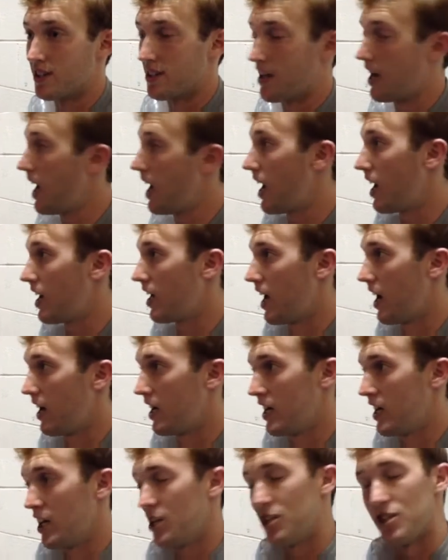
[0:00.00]
Yeah.
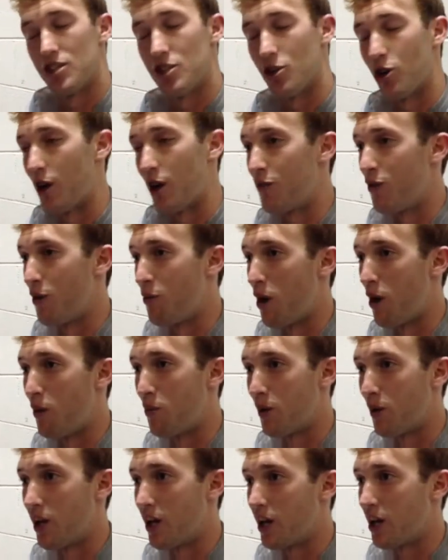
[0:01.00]
He's just a great football
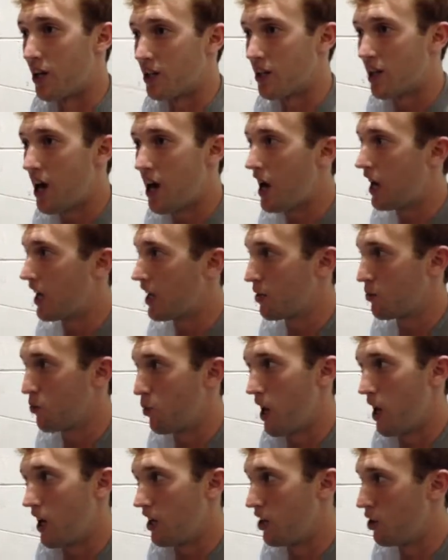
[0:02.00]
player. Height,
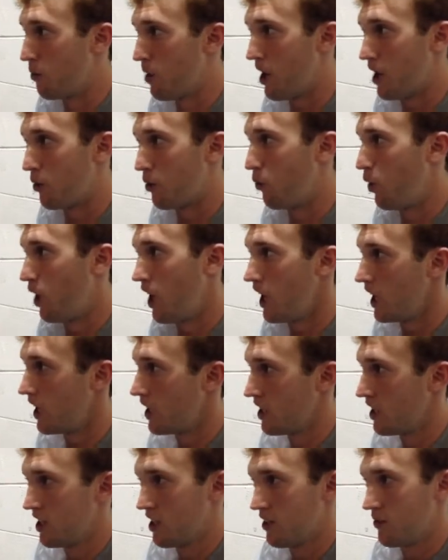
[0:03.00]
weight, no matter what.
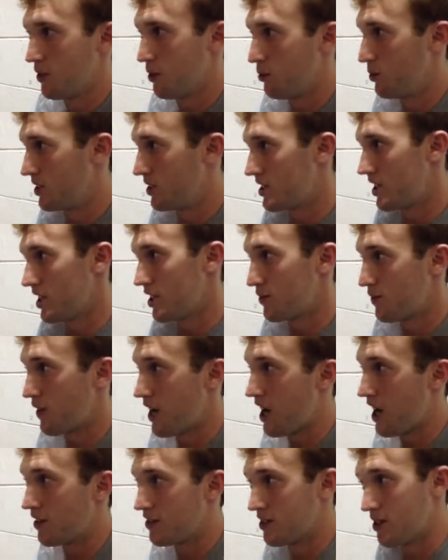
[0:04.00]
If he was
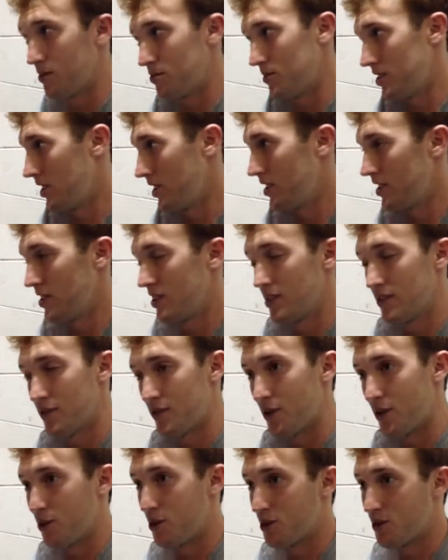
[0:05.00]
6'5 something,
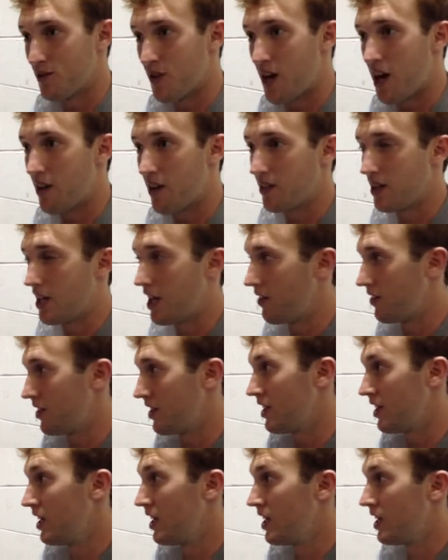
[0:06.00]
or he was 5'11,
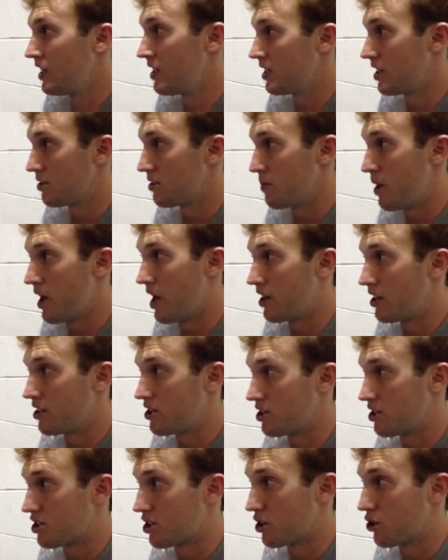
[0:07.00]
doesn't matter. He's
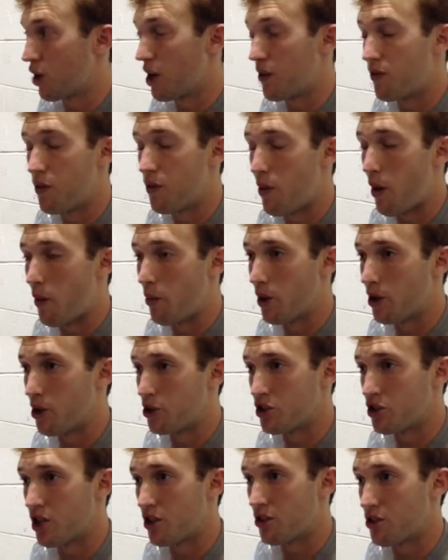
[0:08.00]
just a great football player
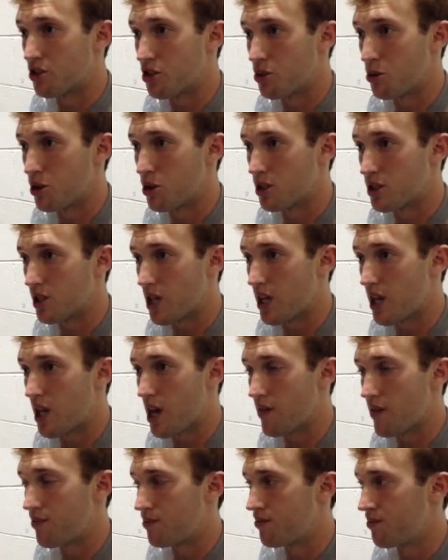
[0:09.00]
in general, so we're excited to
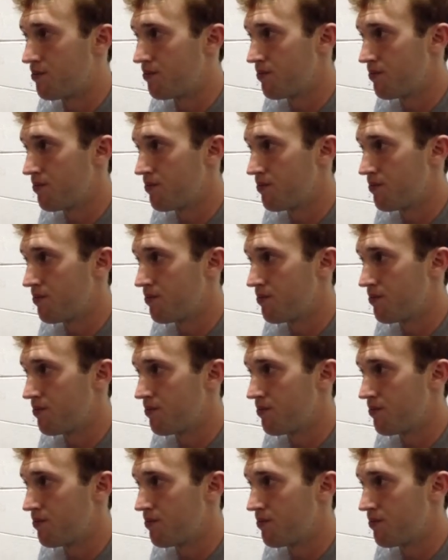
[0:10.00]
have him.